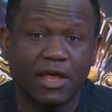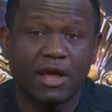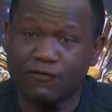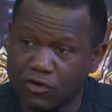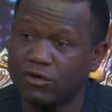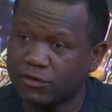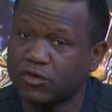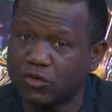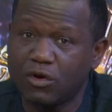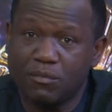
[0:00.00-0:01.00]
Of course,
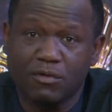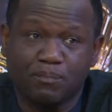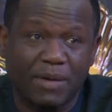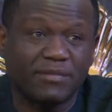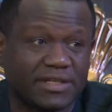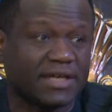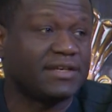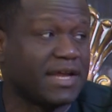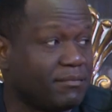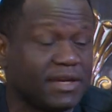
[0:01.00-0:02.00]
Solomon permitted
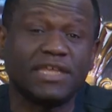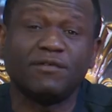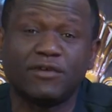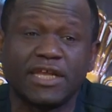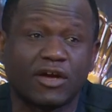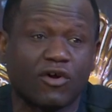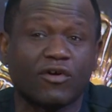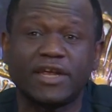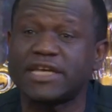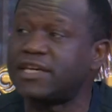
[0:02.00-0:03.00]
them, he even
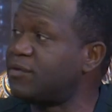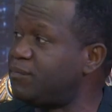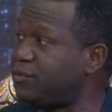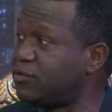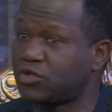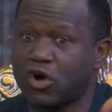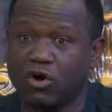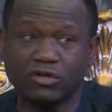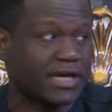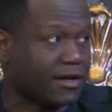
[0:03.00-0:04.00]
encouraged, and they built
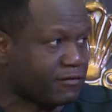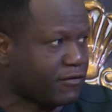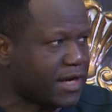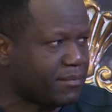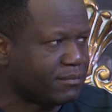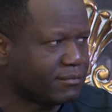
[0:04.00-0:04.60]
altars for them.